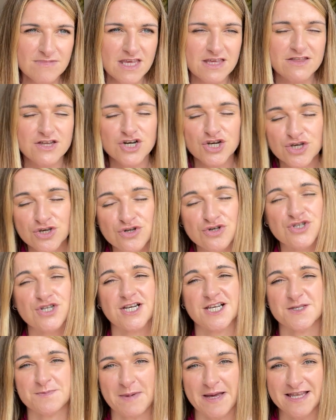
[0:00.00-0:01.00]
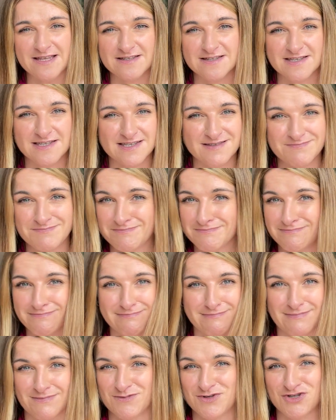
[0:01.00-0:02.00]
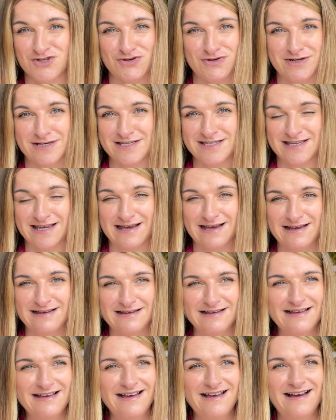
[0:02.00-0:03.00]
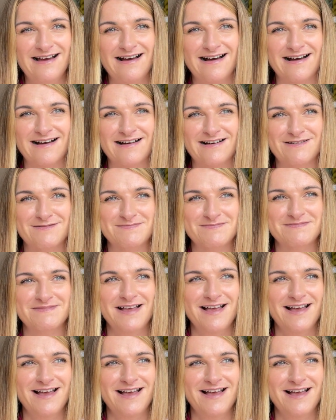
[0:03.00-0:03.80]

They're a huge expense, I'm just going to say it, and